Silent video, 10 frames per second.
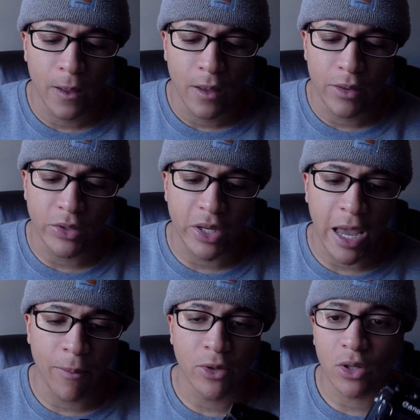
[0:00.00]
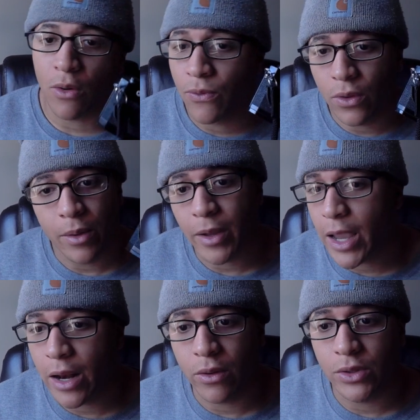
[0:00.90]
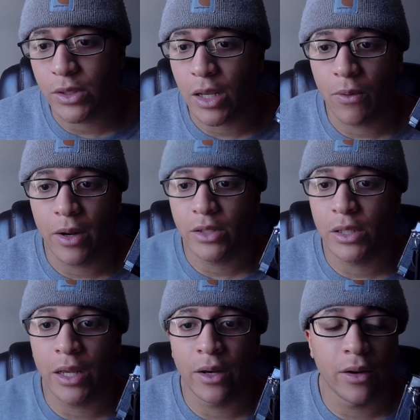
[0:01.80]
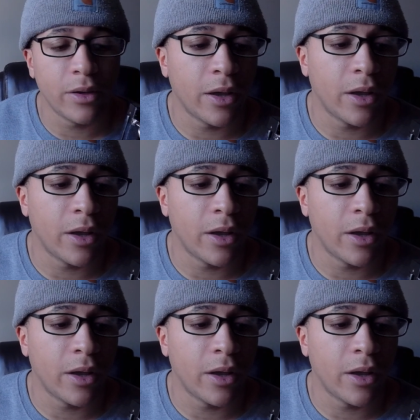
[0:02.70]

These cameras are fully mechanical, just like what I said.